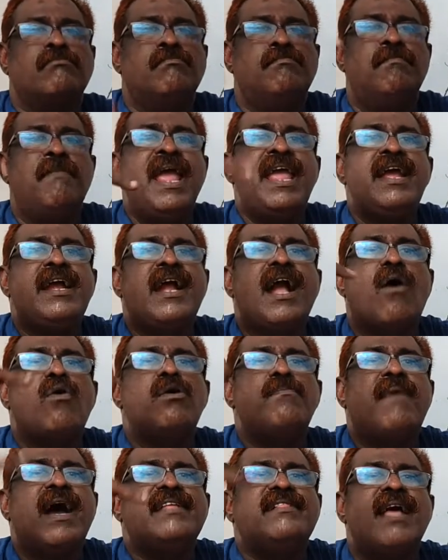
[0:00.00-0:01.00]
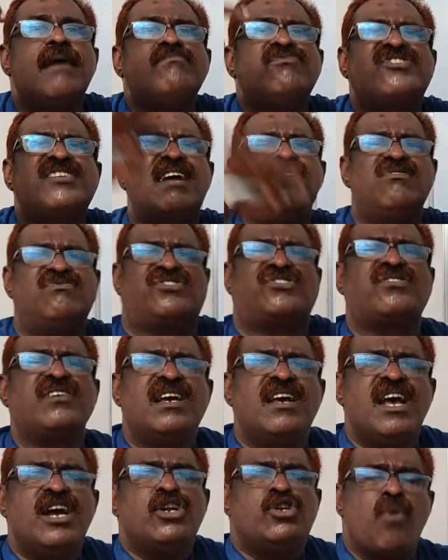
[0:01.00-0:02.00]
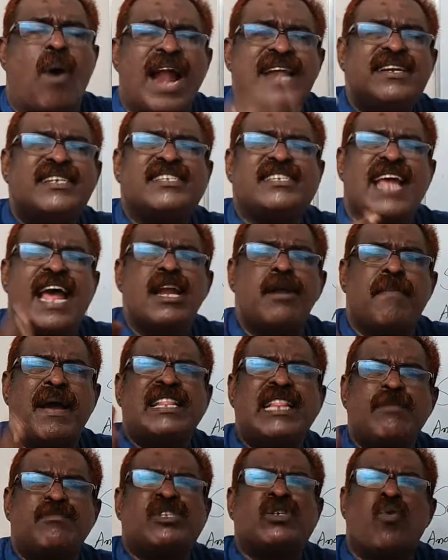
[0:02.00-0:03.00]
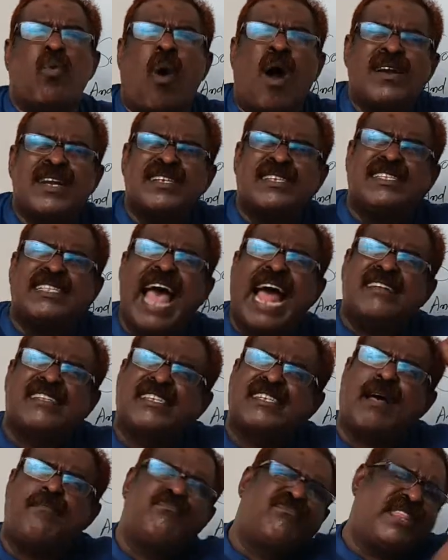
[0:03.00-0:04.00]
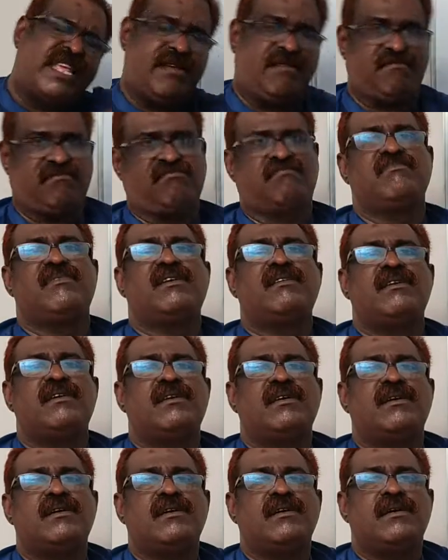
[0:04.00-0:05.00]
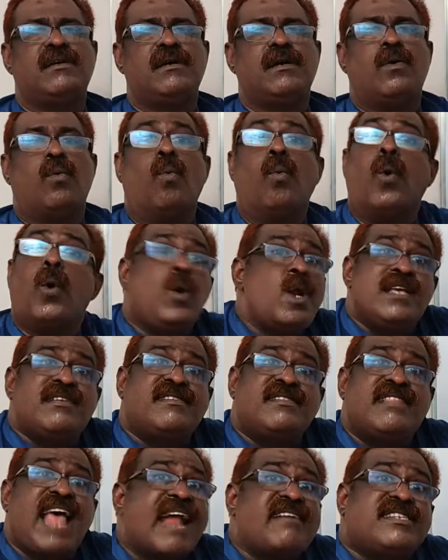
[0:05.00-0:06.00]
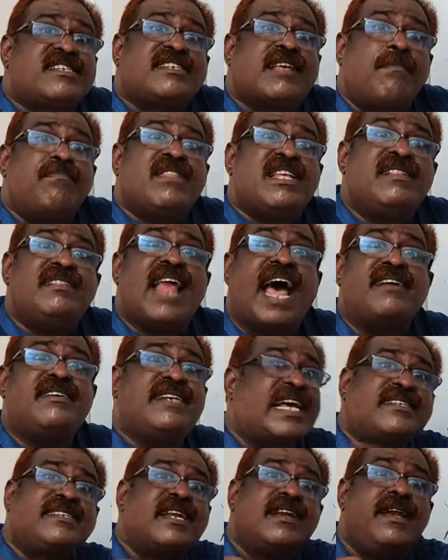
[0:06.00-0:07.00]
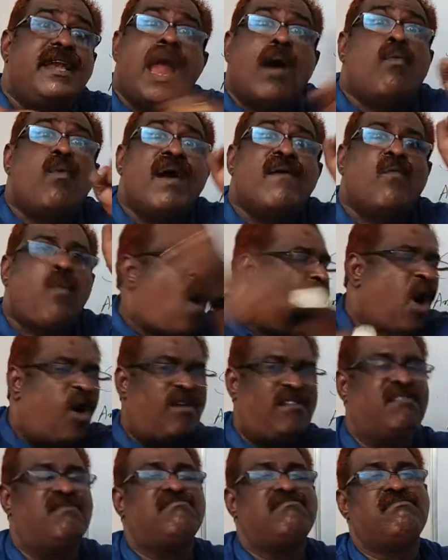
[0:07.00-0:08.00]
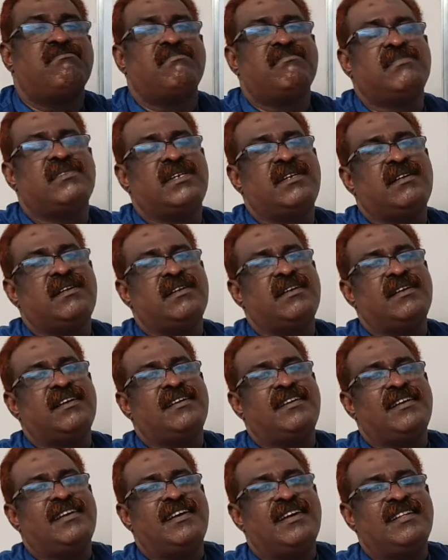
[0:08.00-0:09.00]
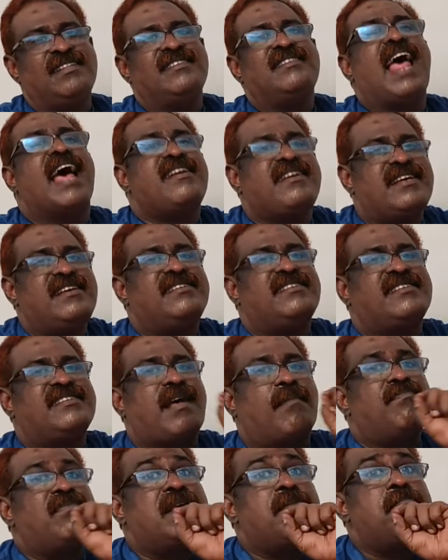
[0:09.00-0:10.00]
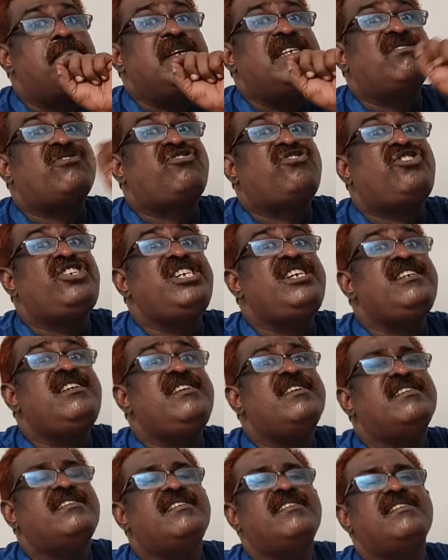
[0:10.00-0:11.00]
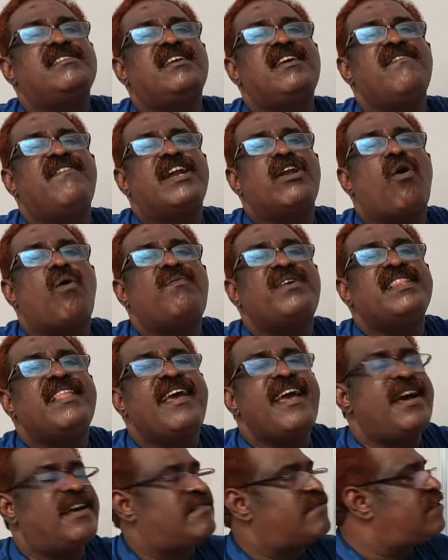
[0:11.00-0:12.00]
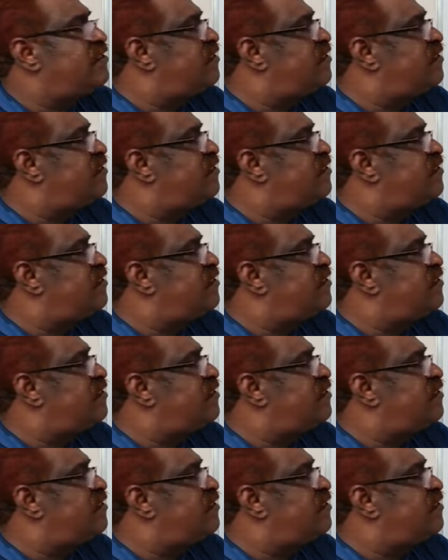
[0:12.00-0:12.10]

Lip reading: make out by themselves, to understand by themselves, what is that something? What is that something that doesn't love a wall? That is something mysterious is given over there.